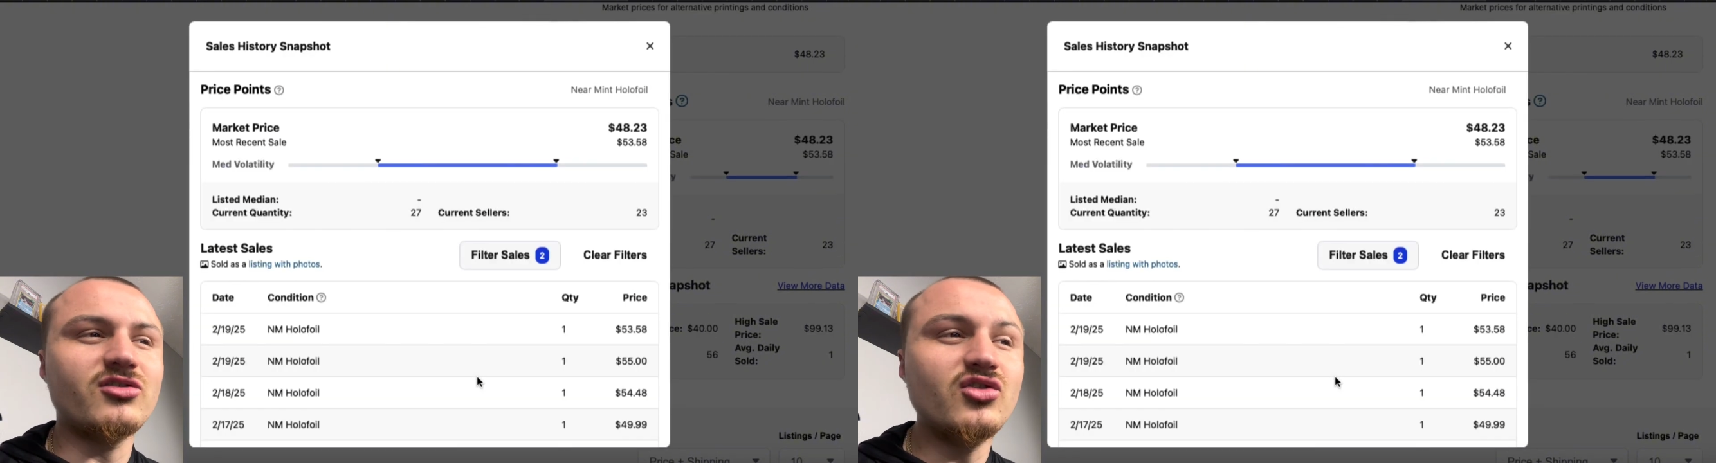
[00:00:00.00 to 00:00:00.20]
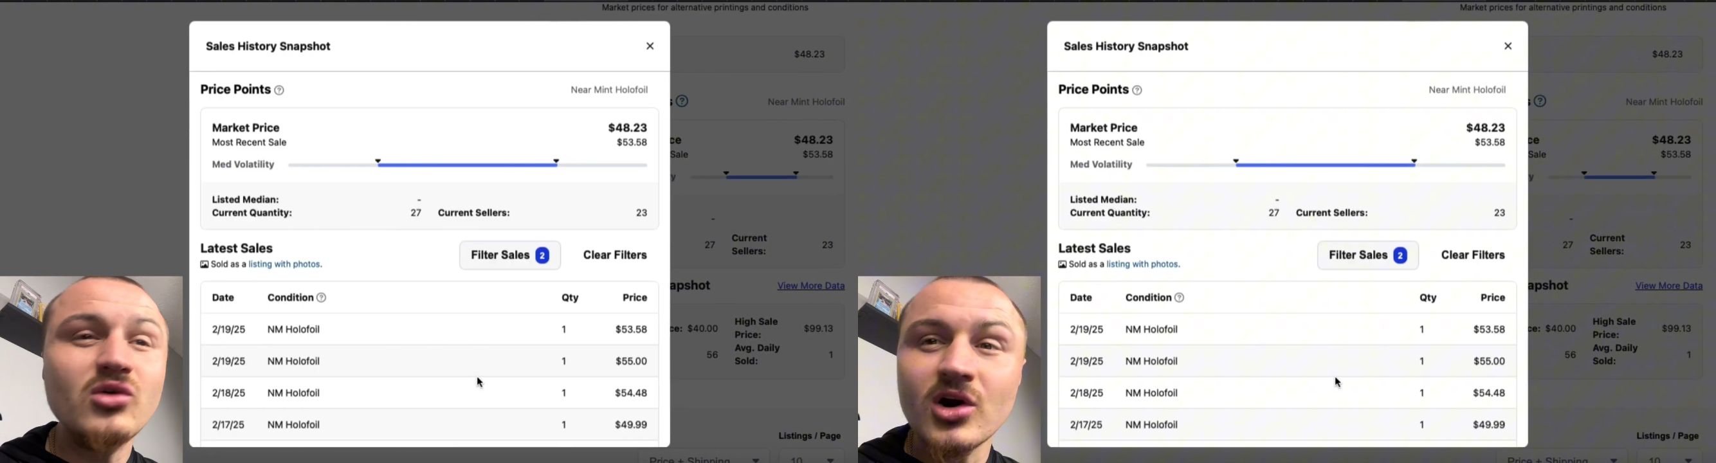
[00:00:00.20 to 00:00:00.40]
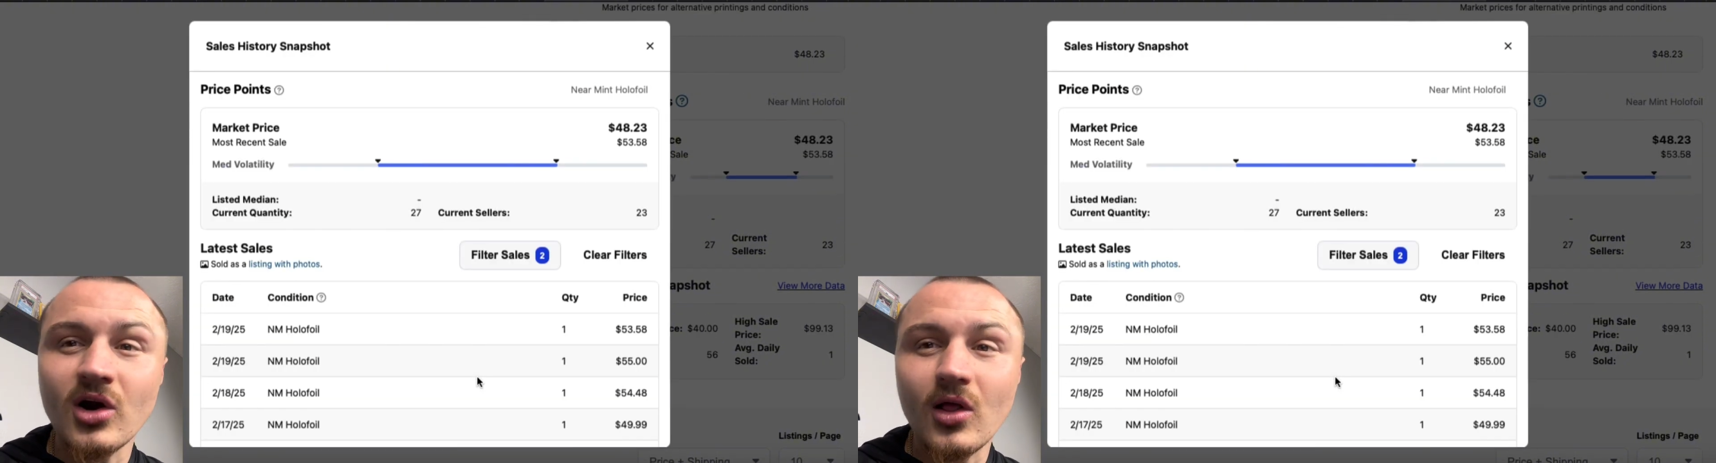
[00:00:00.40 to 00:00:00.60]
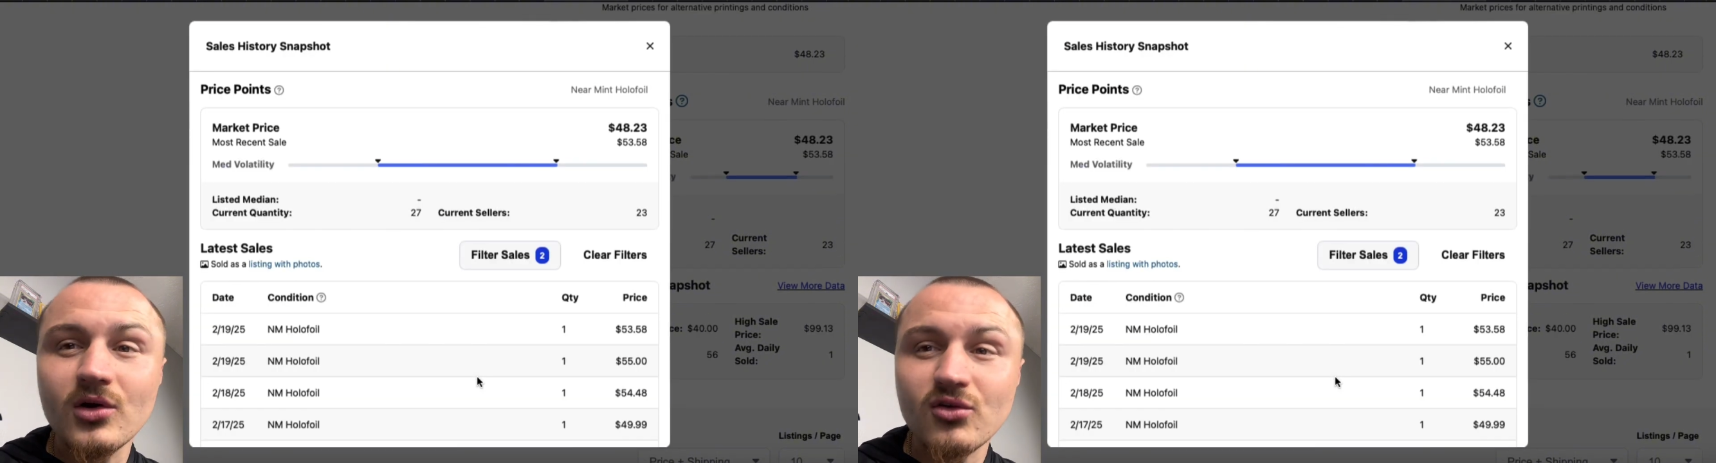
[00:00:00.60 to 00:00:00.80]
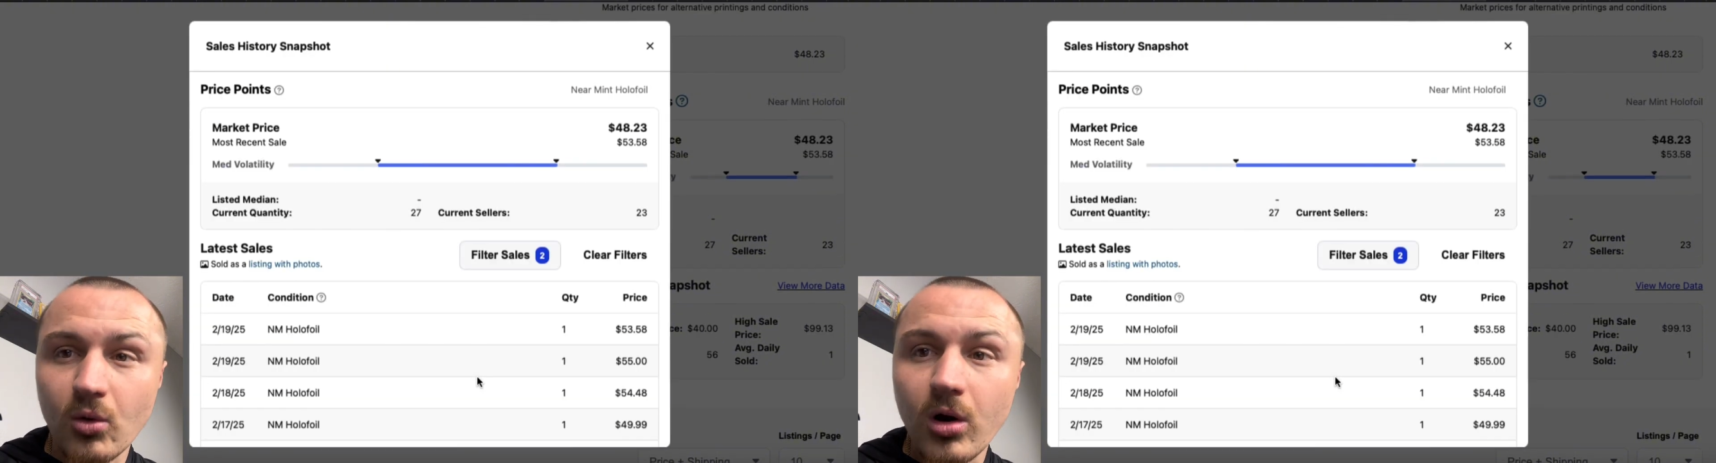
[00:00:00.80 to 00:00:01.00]

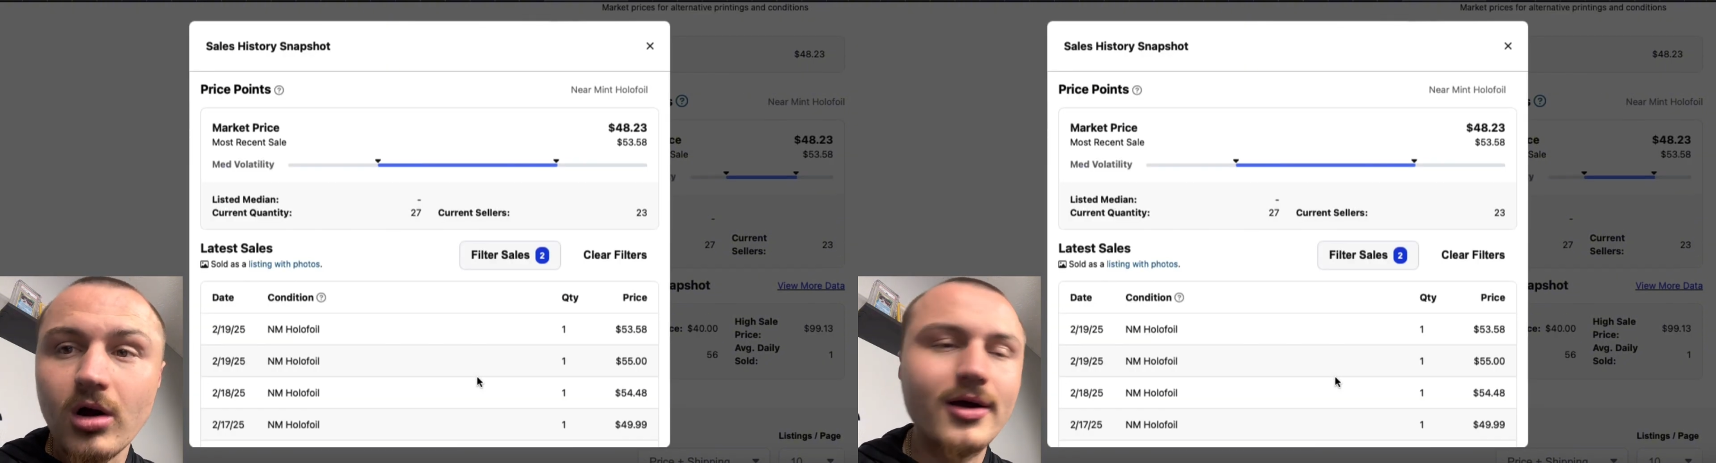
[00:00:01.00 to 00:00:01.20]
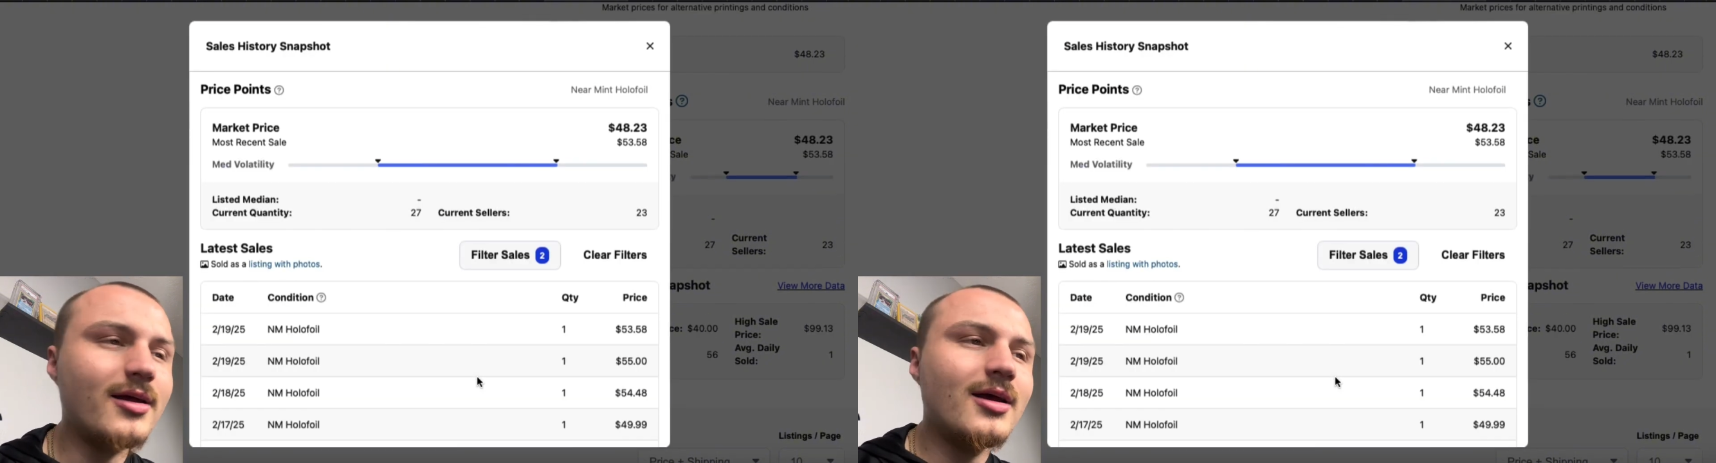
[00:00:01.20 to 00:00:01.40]
$200 raw,